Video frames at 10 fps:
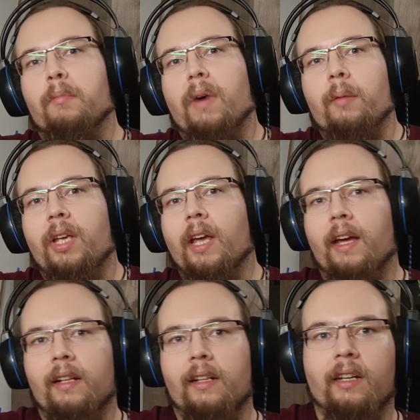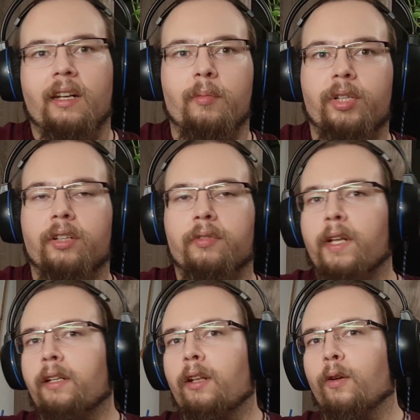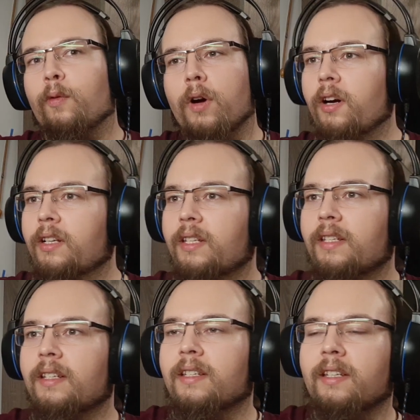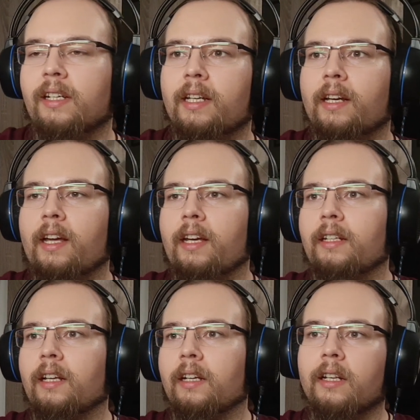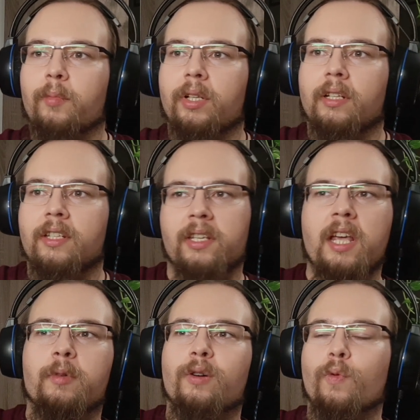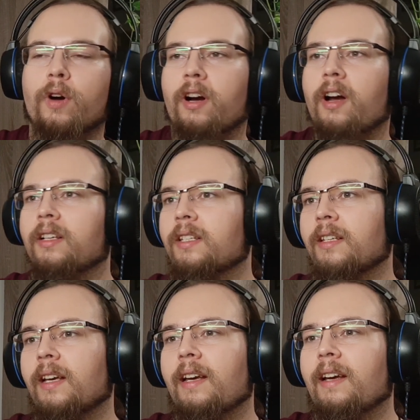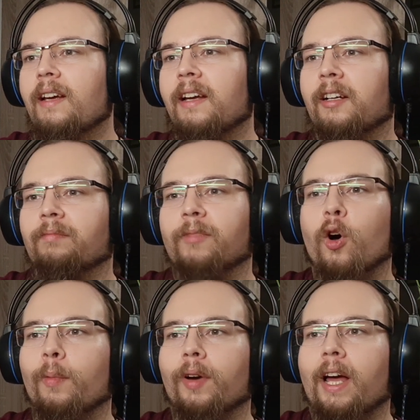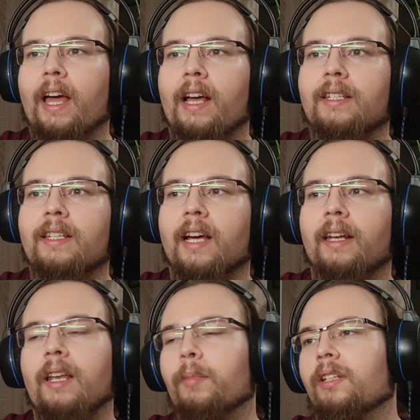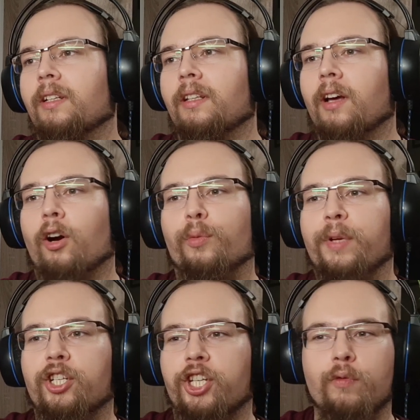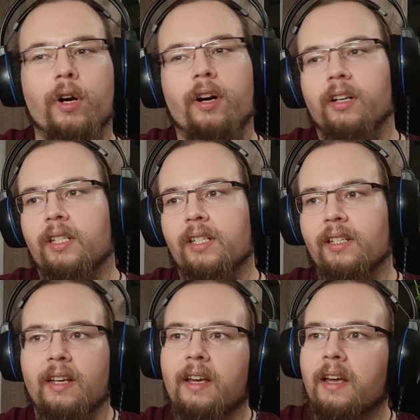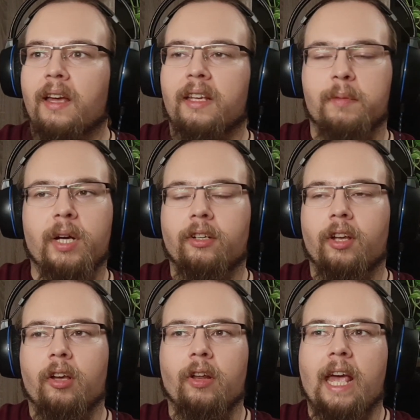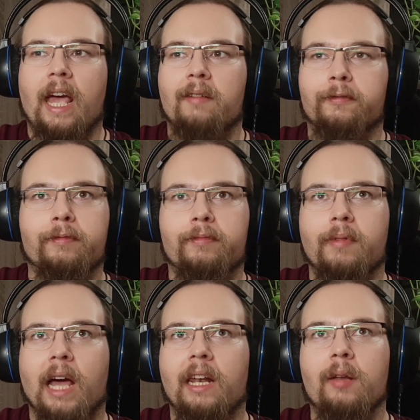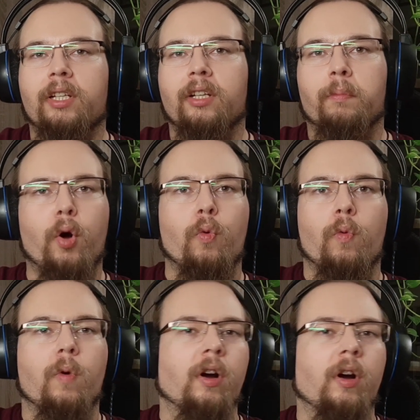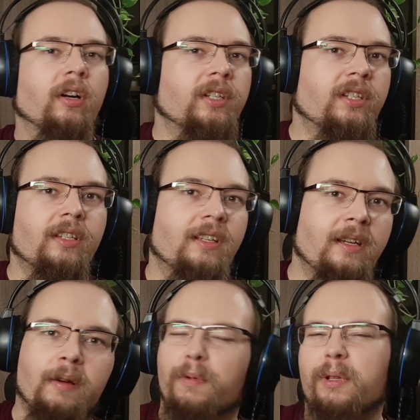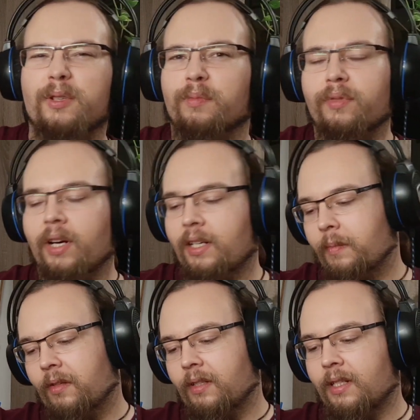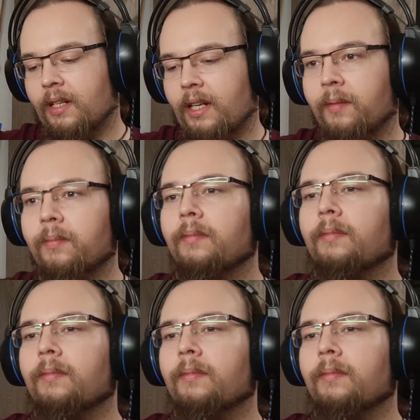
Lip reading: Mami had unlimited flintlock works, Sayaka had unlimited saber works, and Homura has unlimited RPG works. Is Madoka gonna have unlimited bow works? Wouldn't surprise me, honestly.